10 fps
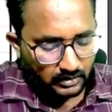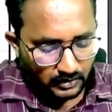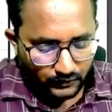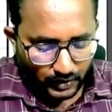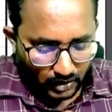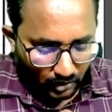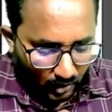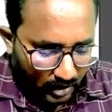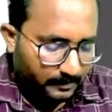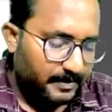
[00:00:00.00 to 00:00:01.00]
if you are
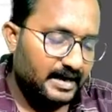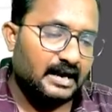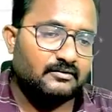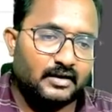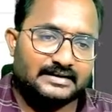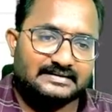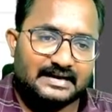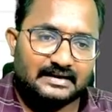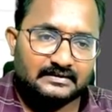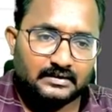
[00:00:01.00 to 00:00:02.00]
not paid advance
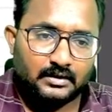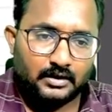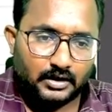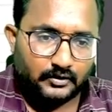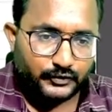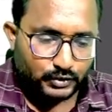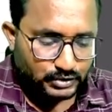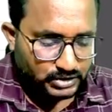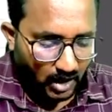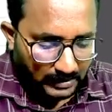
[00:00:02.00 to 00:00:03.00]
tax, if you
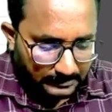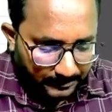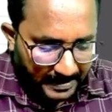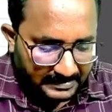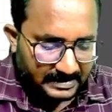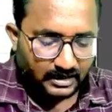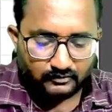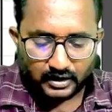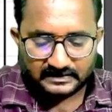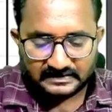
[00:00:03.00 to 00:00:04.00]
short paid the
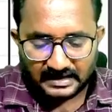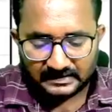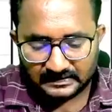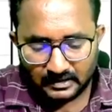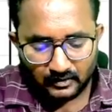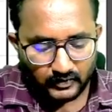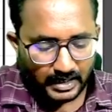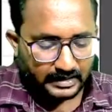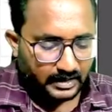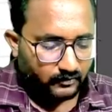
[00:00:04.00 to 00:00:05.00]
advance tax, we
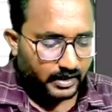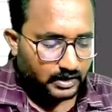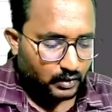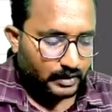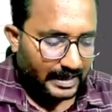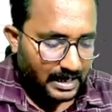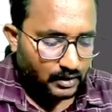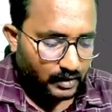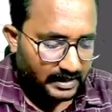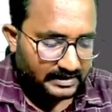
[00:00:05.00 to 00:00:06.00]
are required to
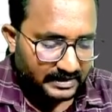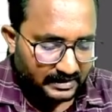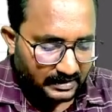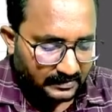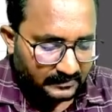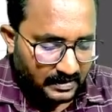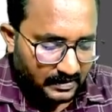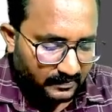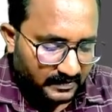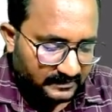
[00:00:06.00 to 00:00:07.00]
calculate the interest.
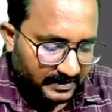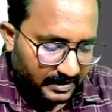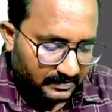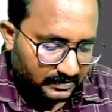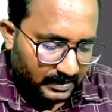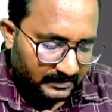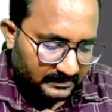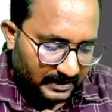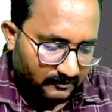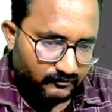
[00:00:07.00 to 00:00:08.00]
These three
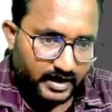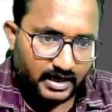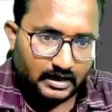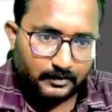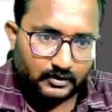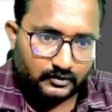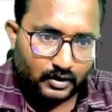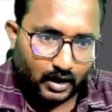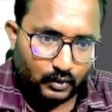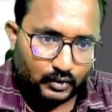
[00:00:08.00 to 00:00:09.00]
same variables you
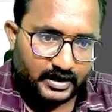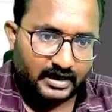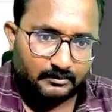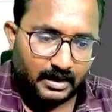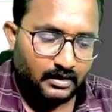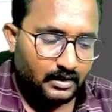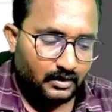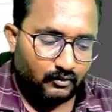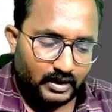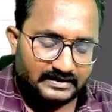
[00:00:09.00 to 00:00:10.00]
have to take.
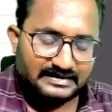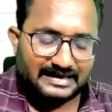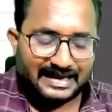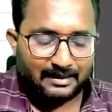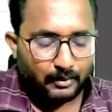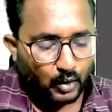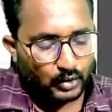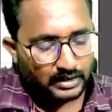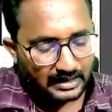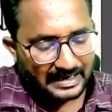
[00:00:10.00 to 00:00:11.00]
What is that
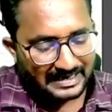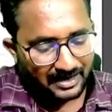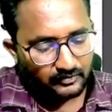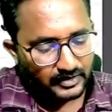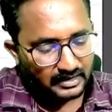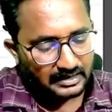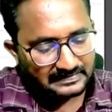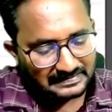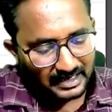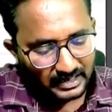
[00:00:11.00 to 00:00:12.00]
amount, rate of
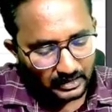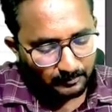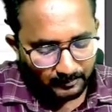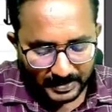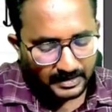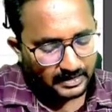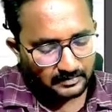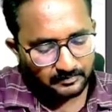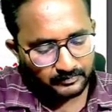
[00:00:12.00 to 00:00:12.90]
interest and period.